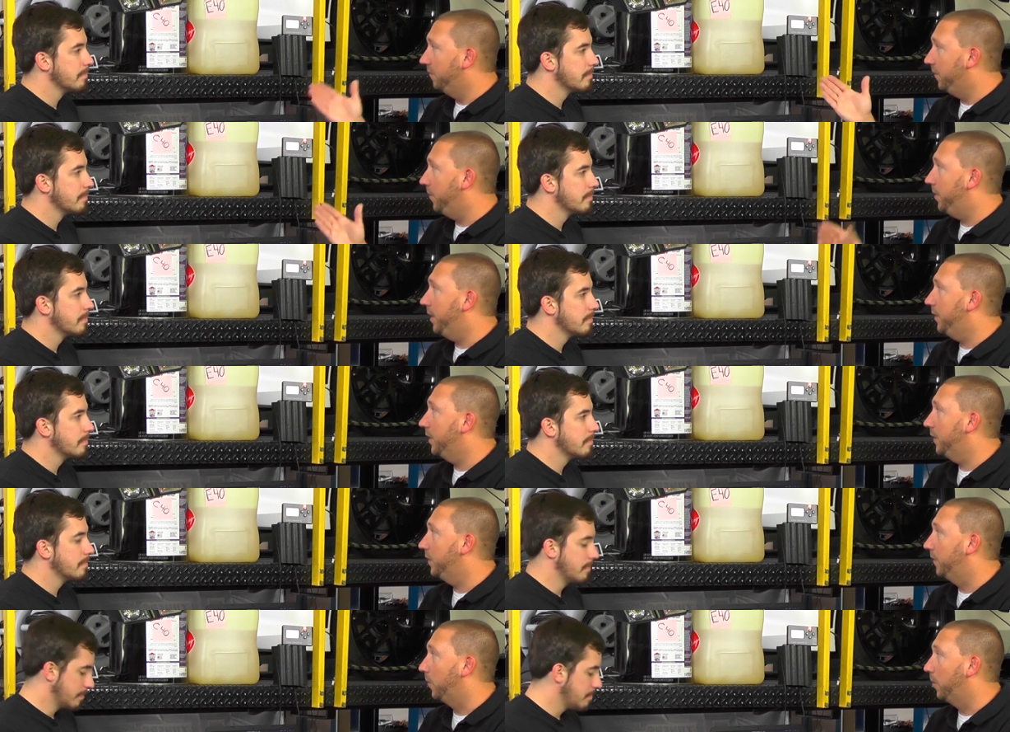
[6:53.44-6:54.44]
Speaker 1: V P
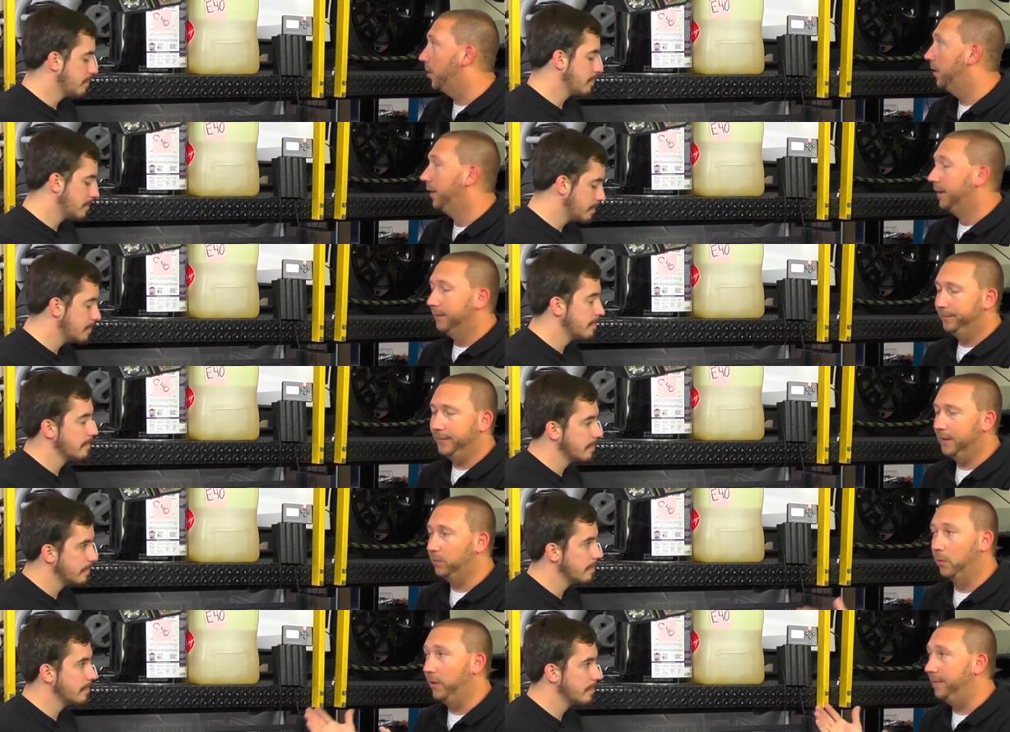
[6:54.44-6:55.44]
says it's for.
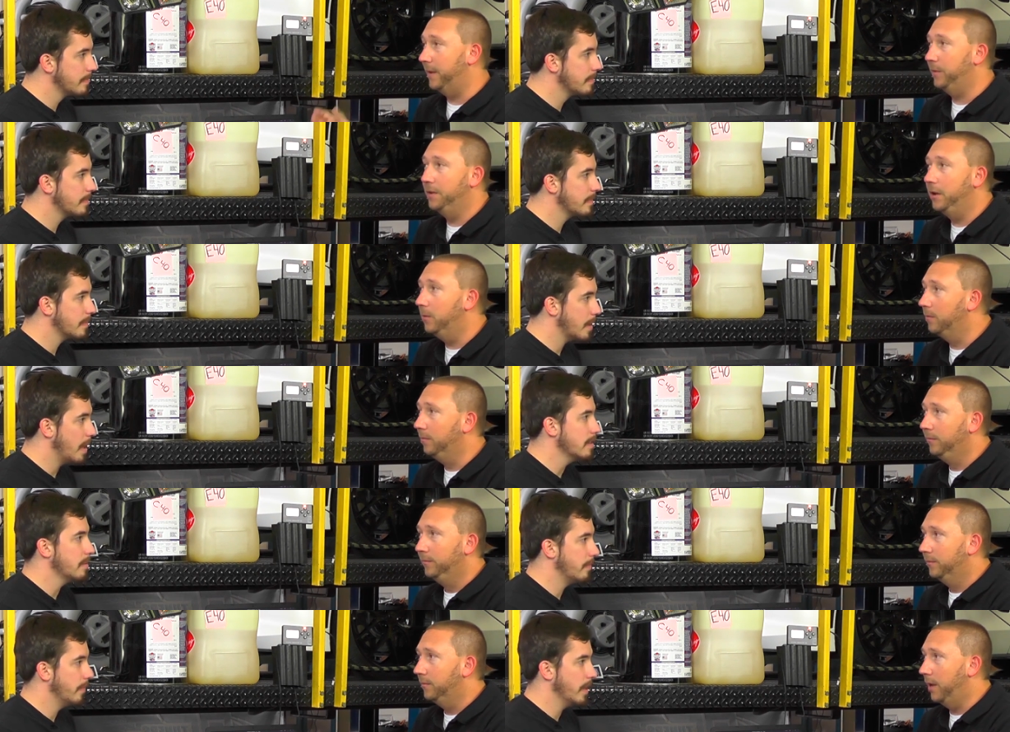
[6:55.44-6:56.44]
That's what we found too.
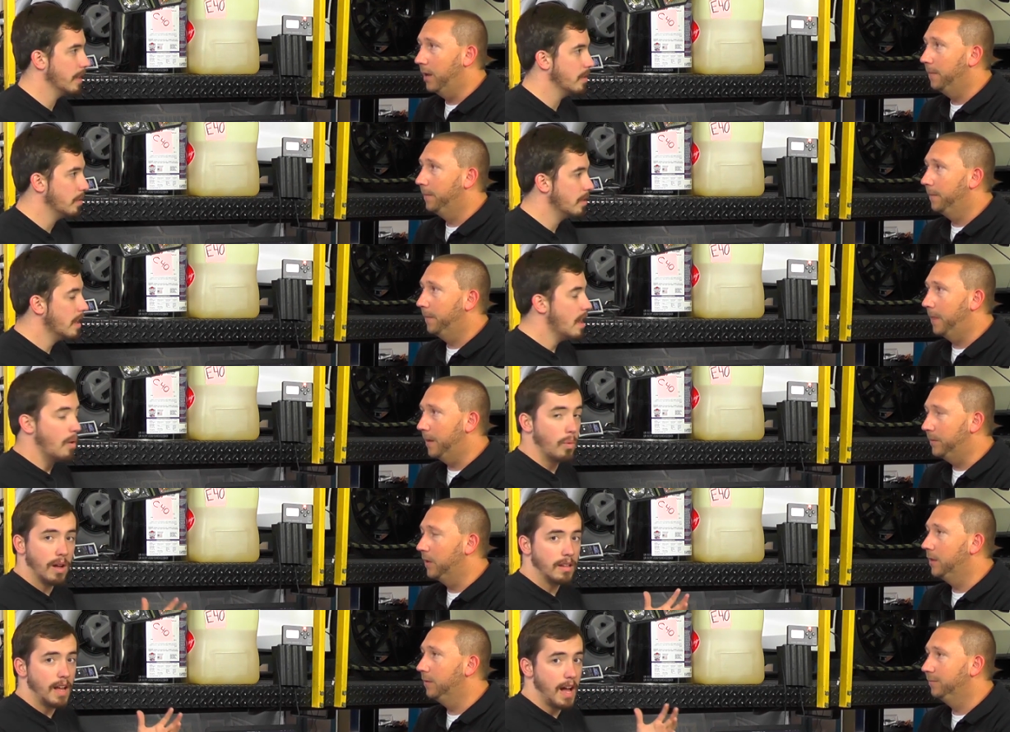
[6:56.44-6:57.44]
Awesome, very yeah, cool.
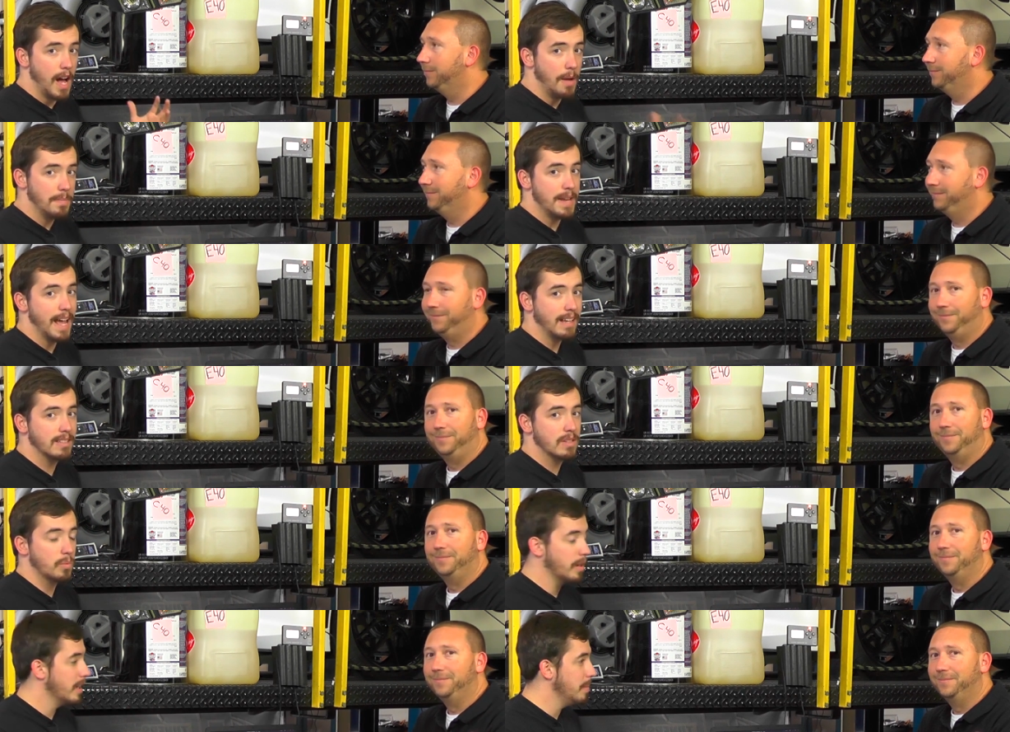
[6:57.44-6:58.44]
Absolutely. Well, up
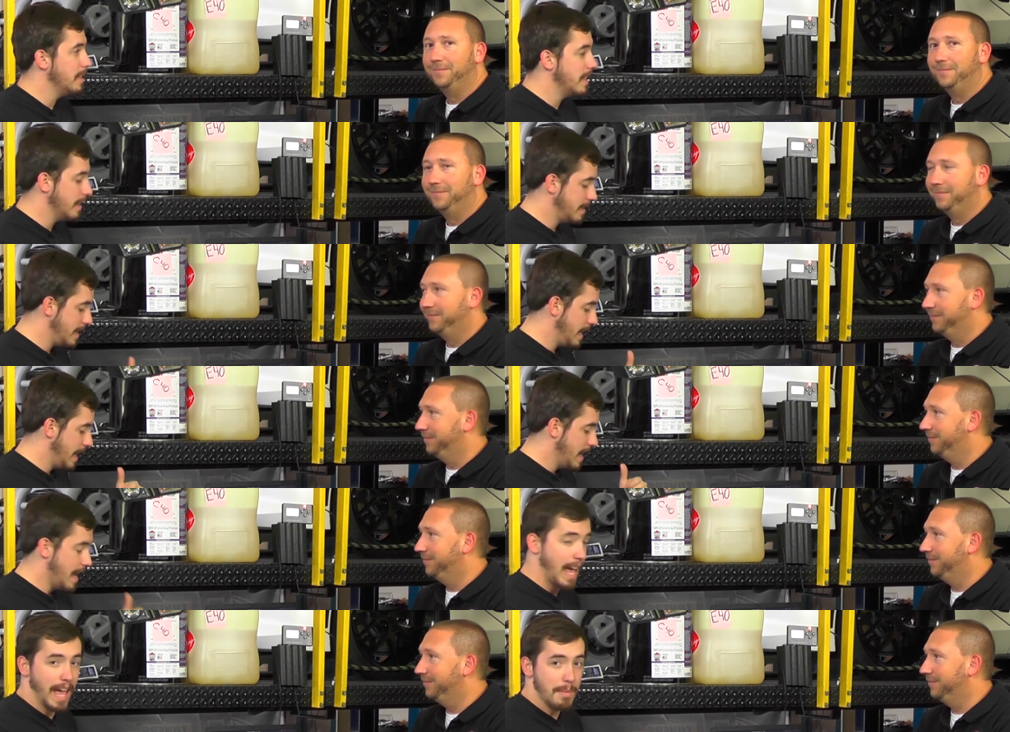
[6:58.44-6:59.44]
next, we're gonna be testing
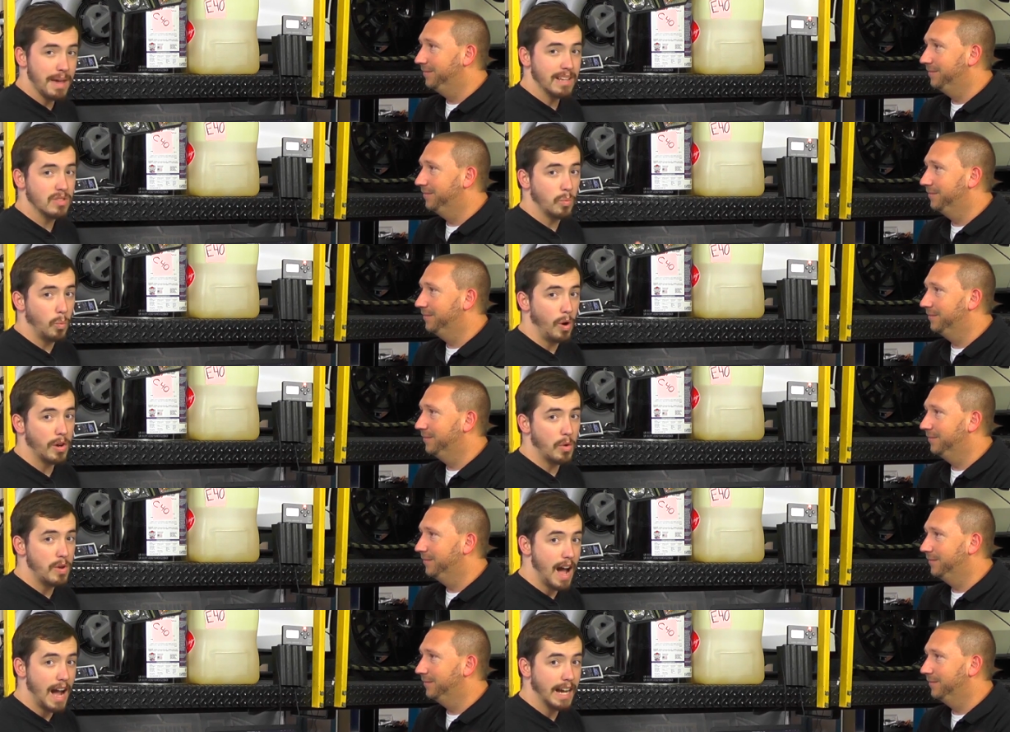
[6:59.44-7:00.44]
M S one
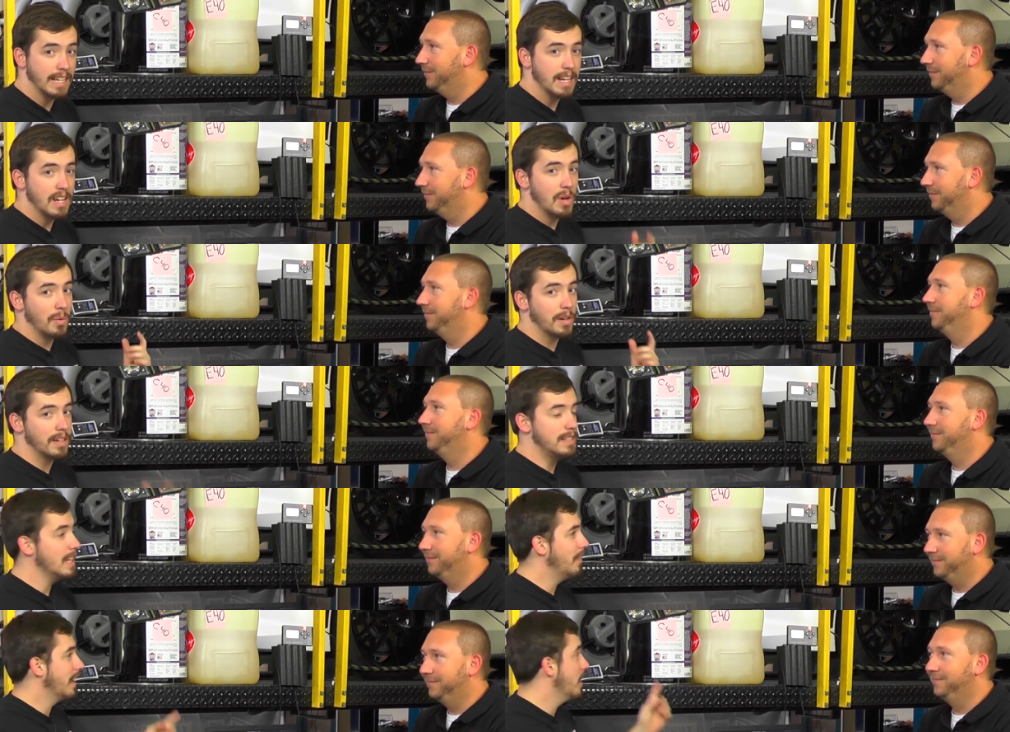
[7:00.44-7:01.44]
oh nine. We're gonna
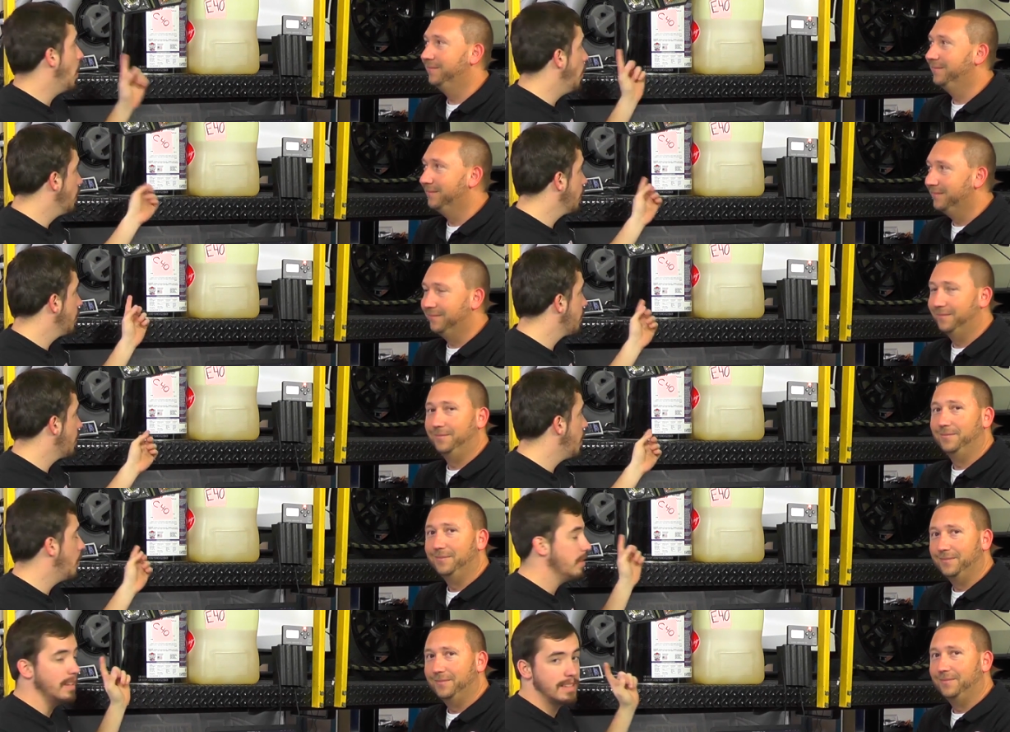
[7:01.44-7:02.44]
see if it can
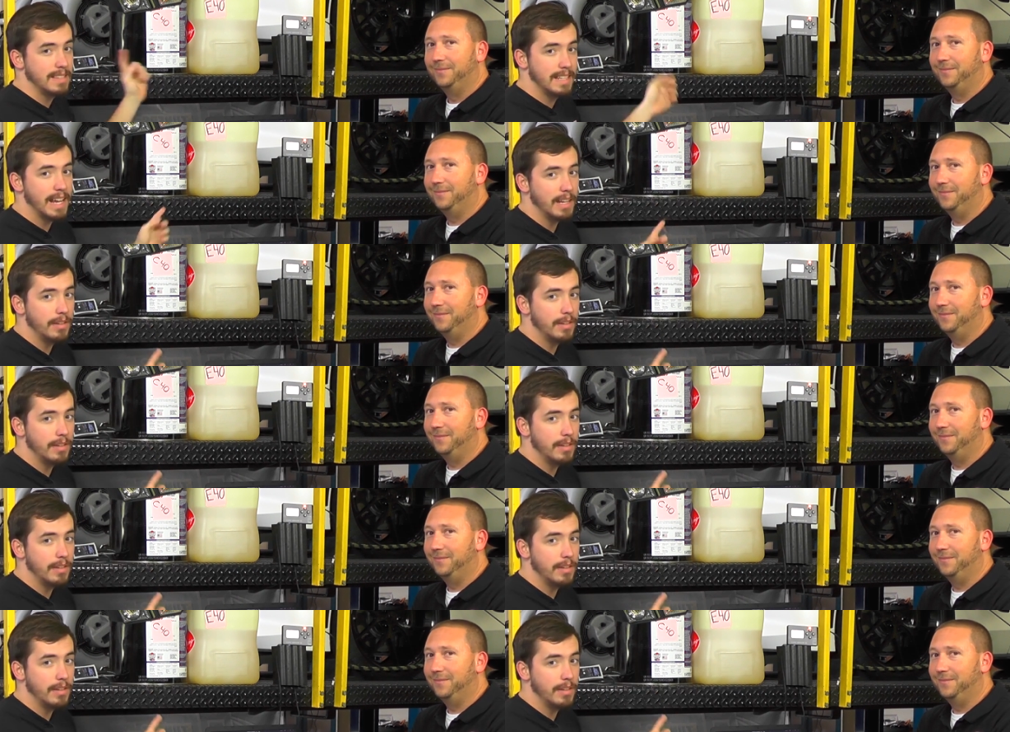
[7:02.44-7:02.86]
overthrow the C